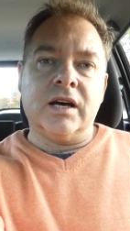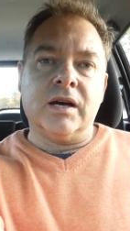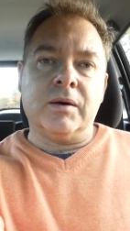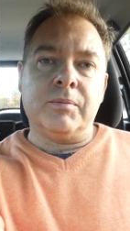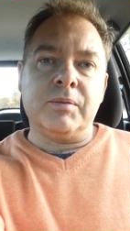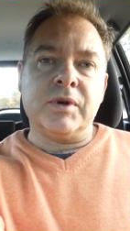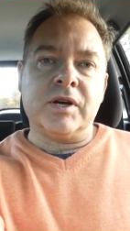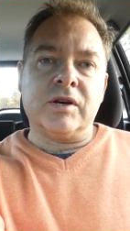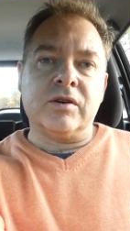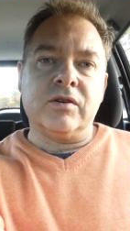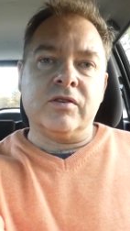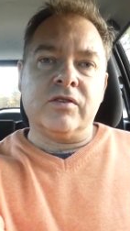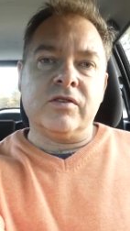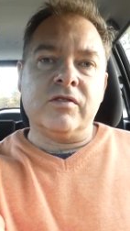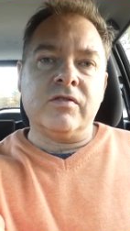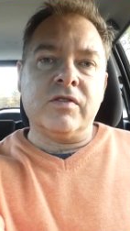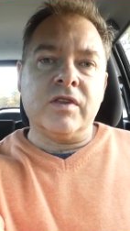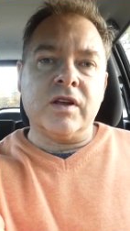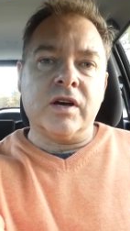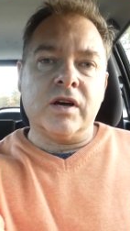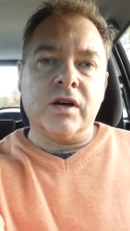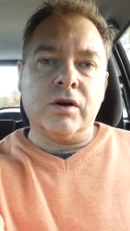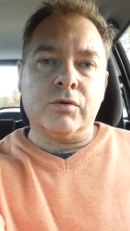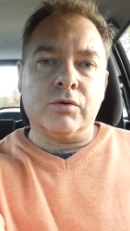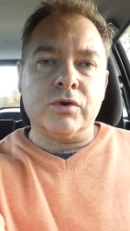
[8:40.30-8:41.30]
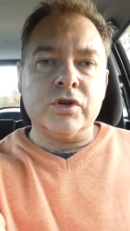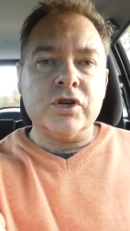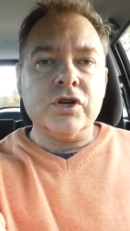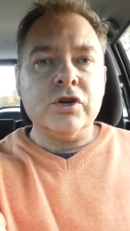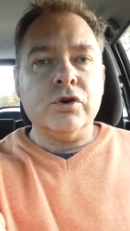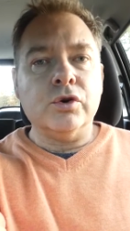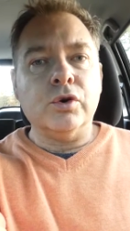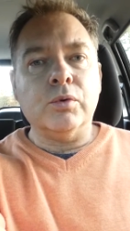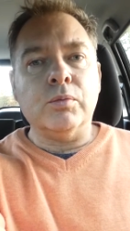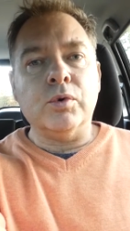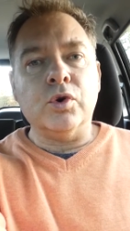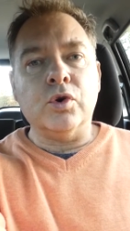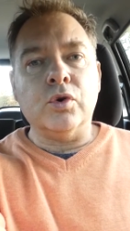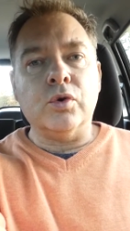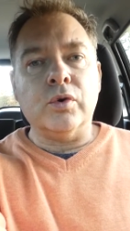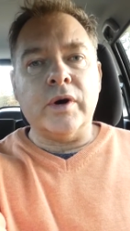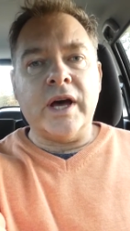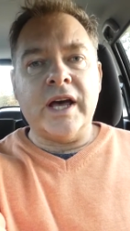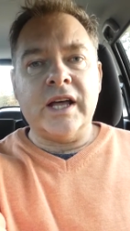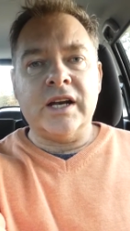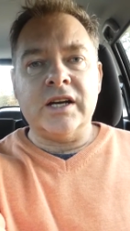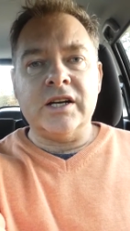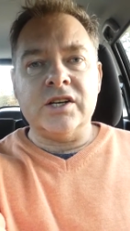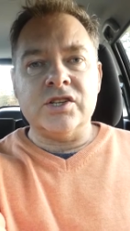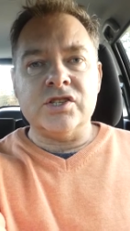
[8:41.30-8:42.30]
because of the renewable
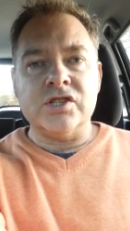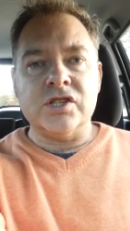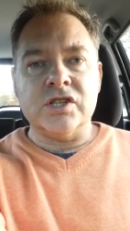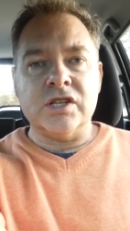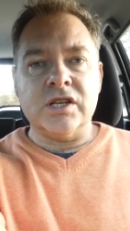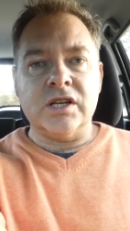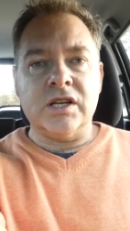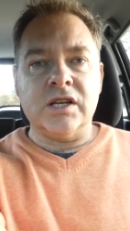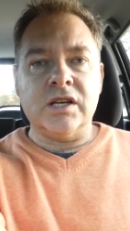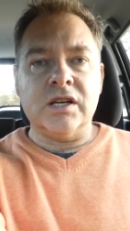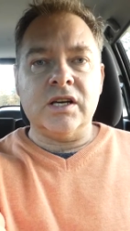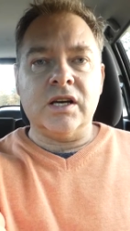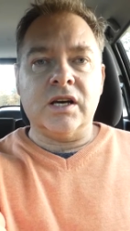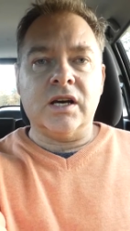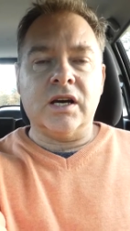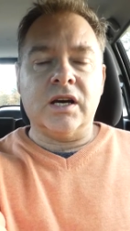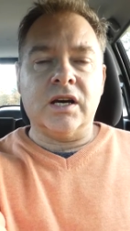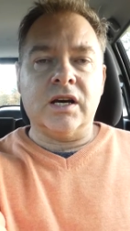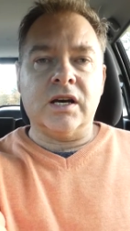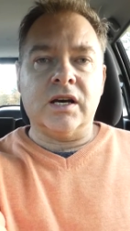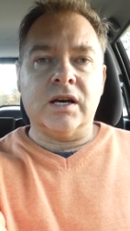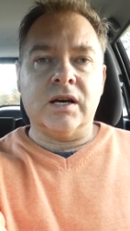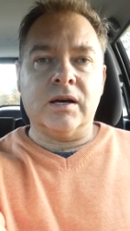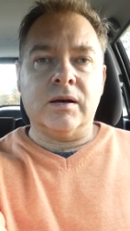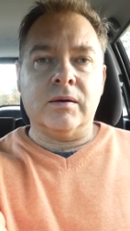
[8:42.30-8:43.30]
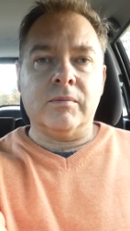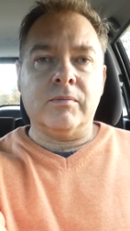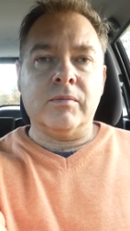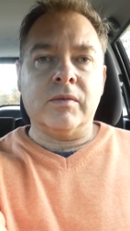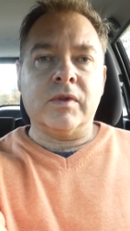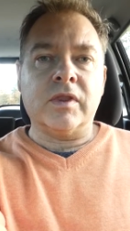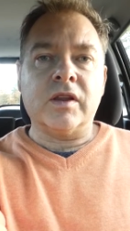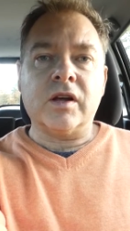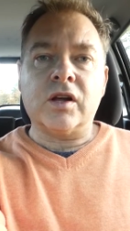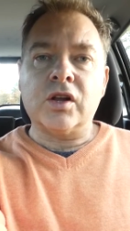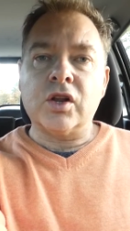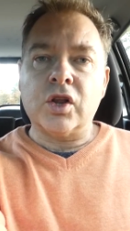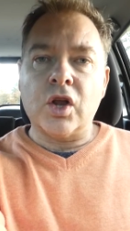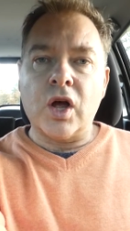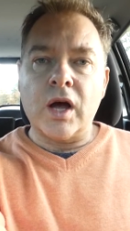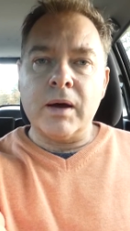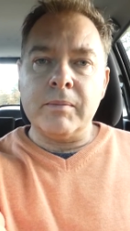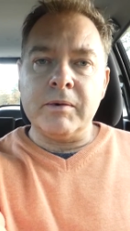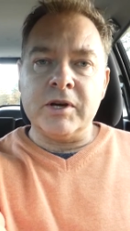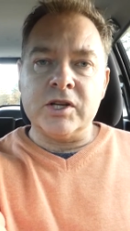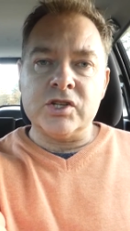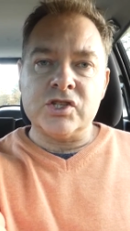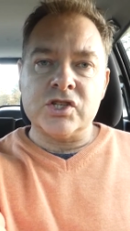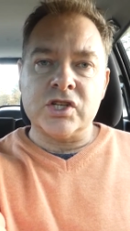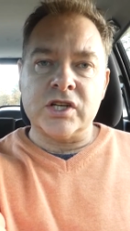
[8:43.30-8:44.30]
energy, the
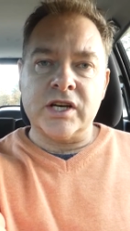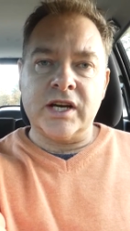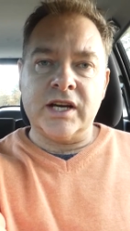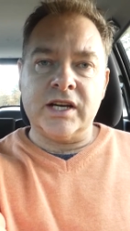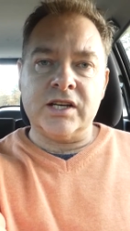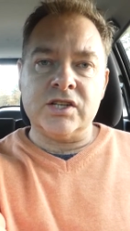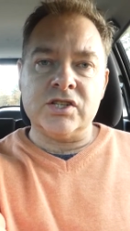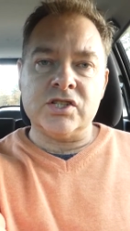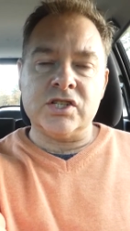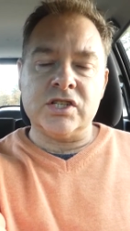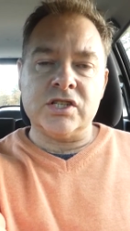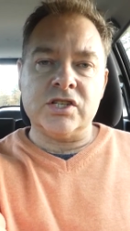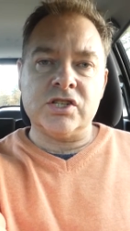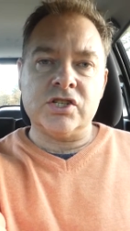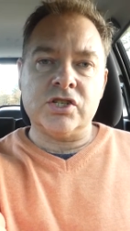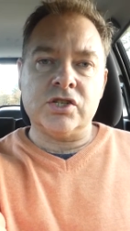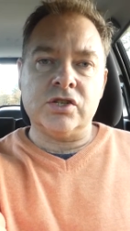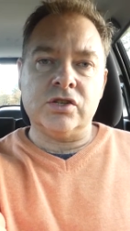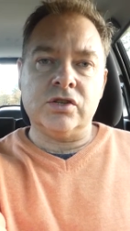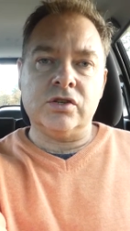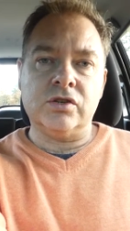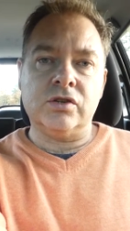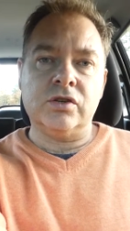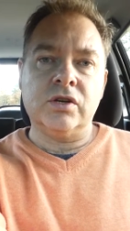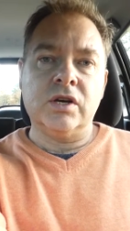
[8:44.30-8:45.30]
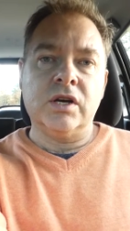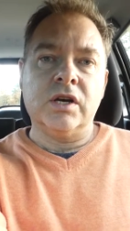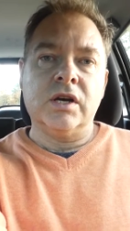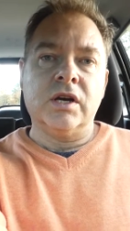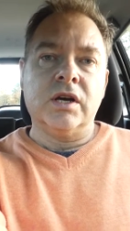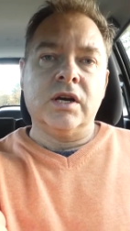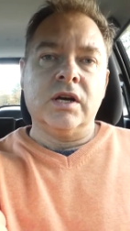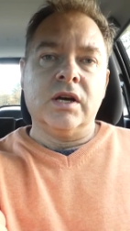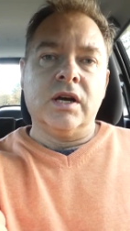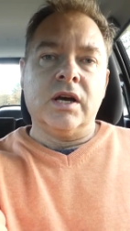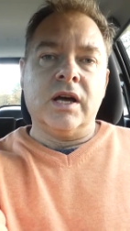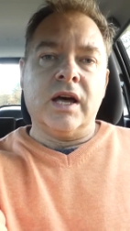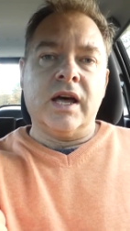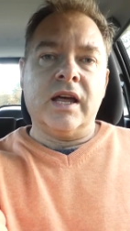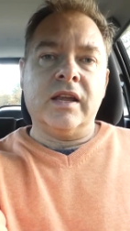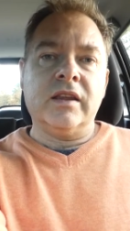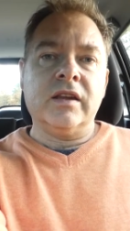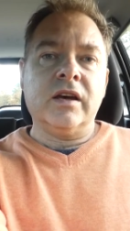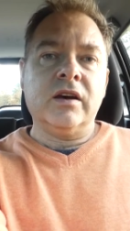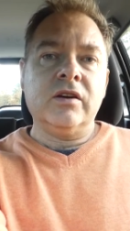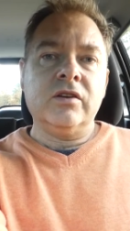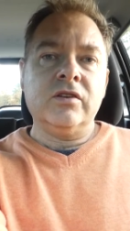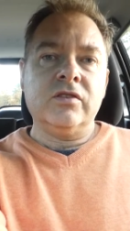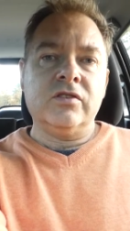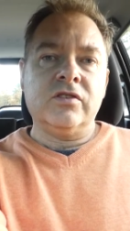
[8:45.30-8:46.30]
climate change issue, and
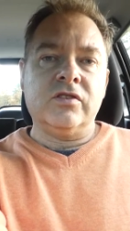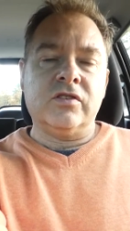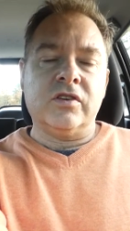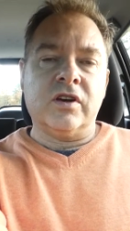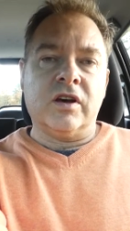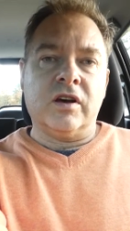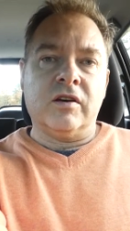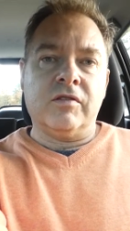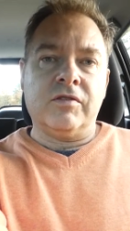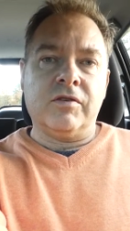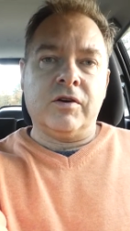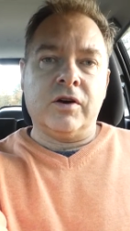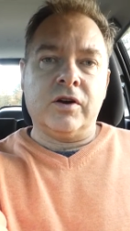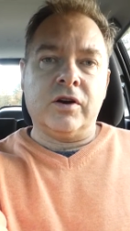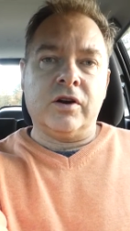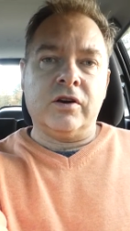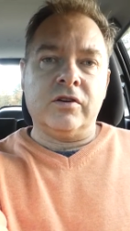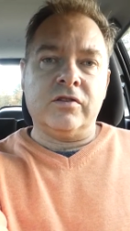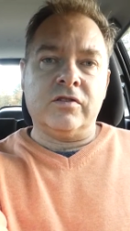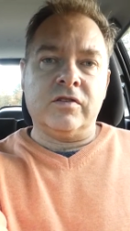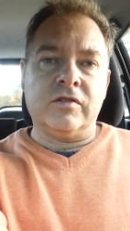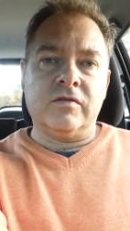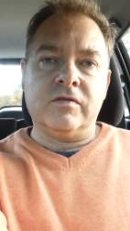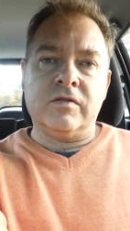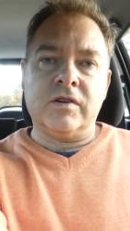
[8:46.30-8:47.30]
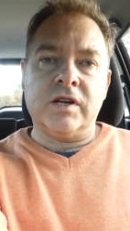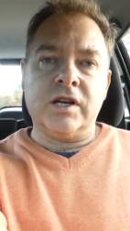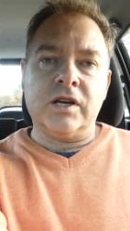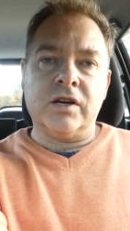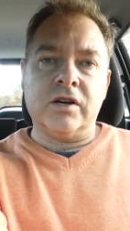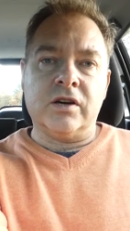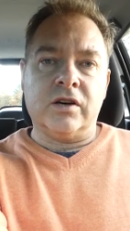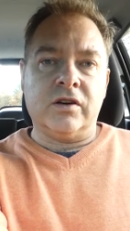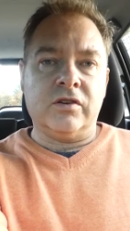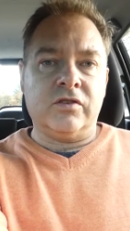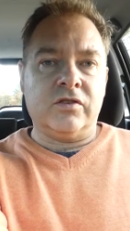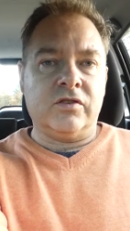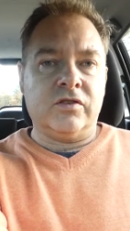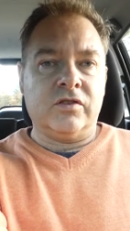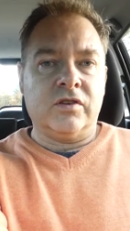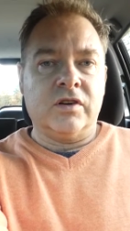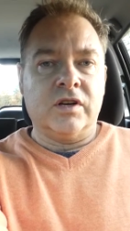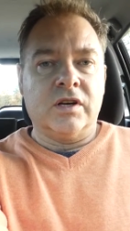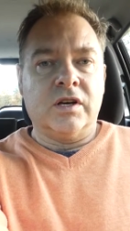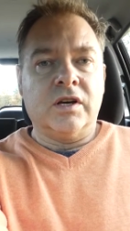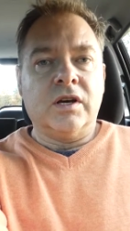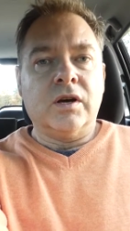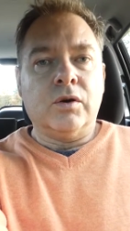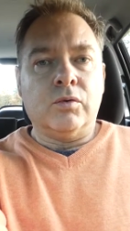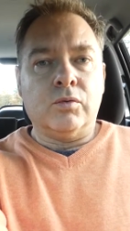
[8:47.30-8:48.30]
those photos and videos
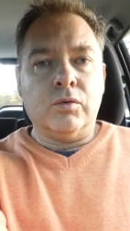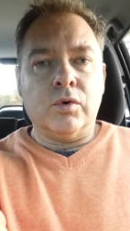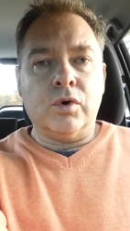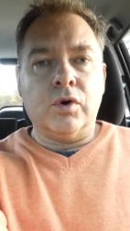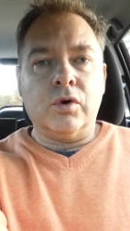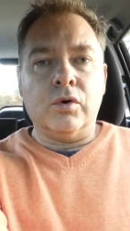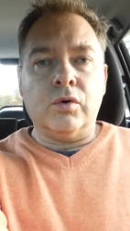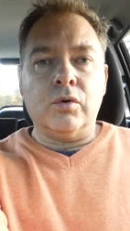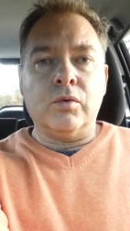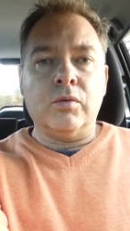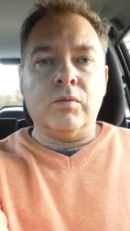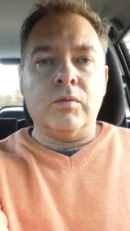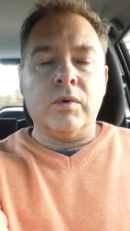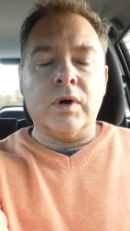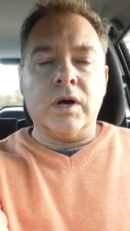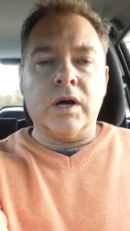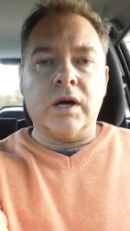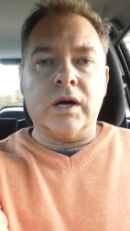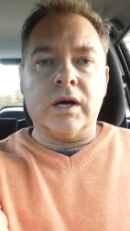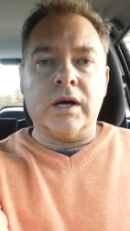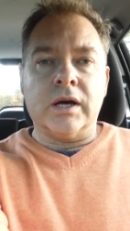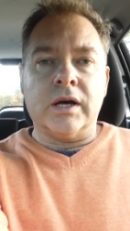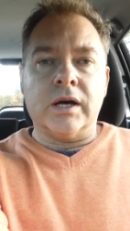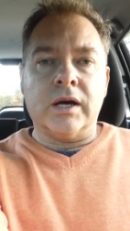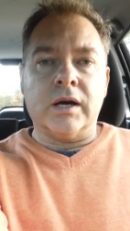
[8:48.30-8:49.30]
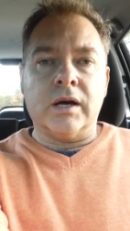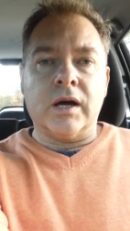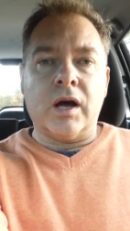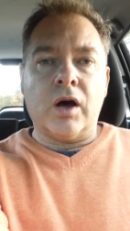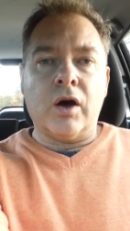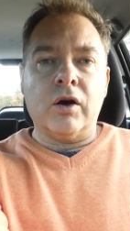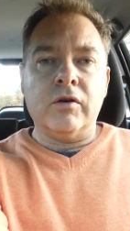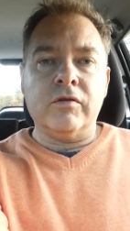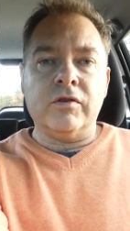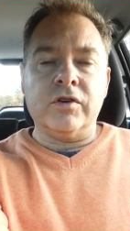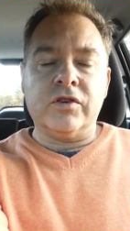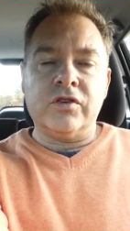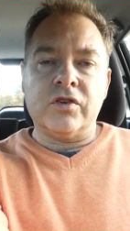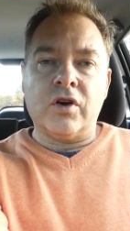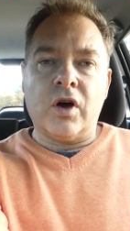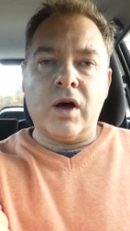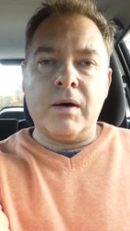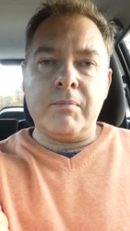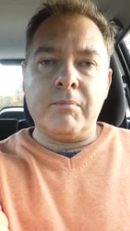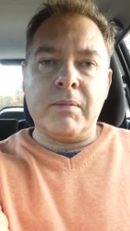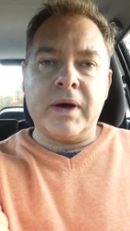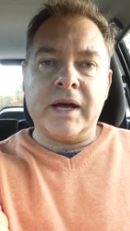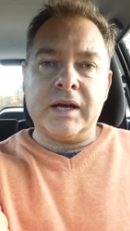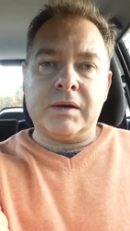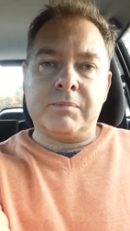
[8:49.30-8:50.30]
will over
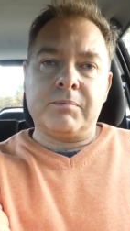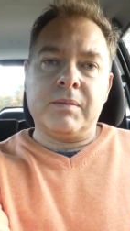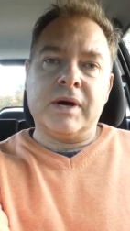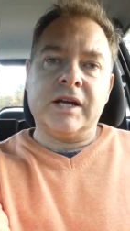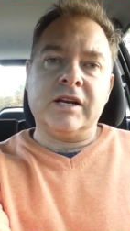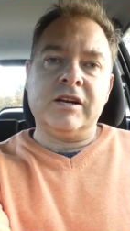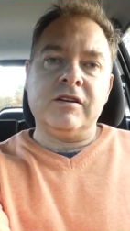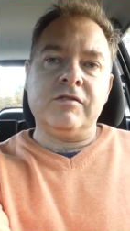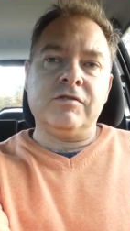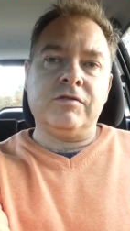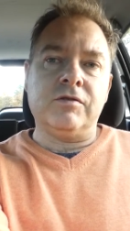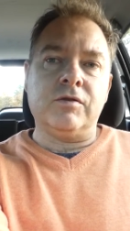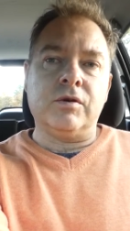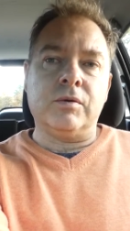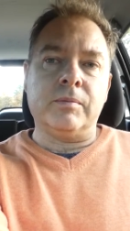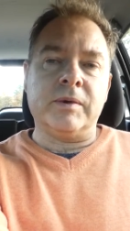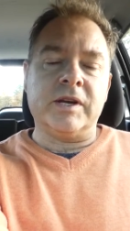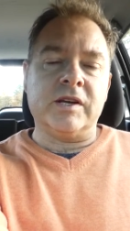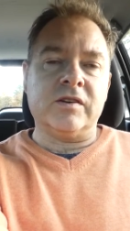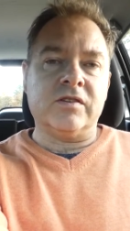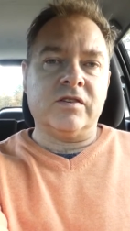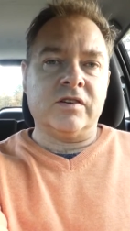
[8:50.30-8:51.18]
time make money for me.